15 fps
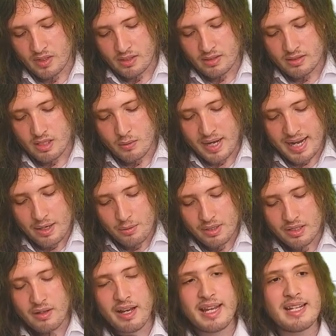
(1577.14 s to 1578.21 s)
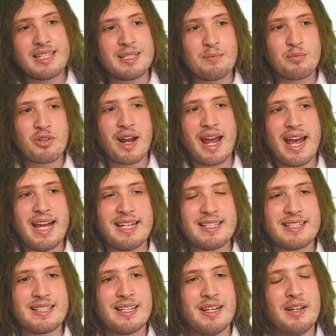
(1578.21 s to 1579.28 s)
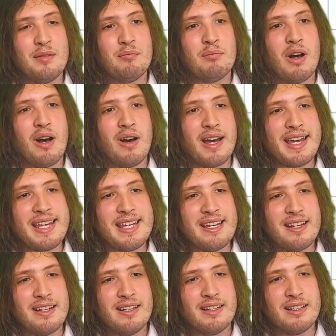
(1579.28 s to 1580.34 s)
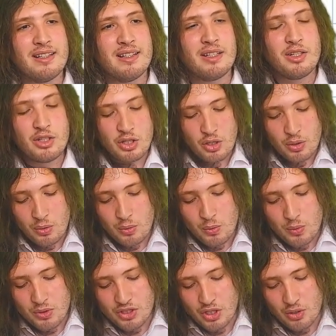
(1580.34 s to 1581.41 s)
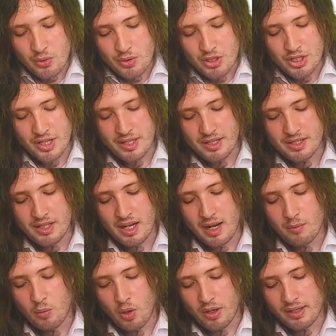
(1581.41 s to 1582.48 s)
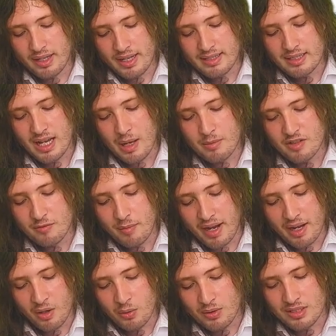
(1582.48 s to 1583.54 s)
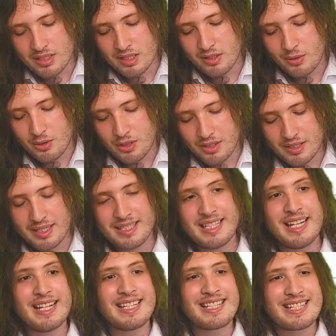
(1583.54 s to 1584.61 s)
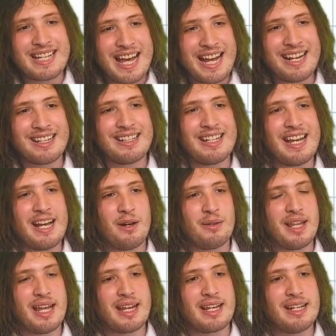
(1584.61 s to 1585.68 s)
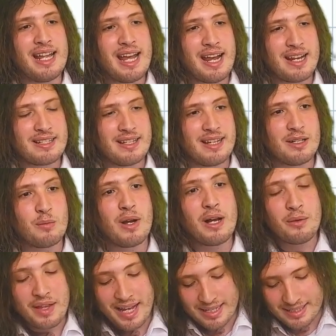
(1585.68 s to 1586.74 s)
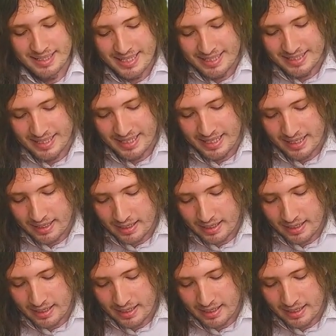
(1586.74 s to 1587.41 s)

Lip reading: So how can I express my new solutions that I want in terms of my old solution to see exactly how they're connected? Well, that's easy.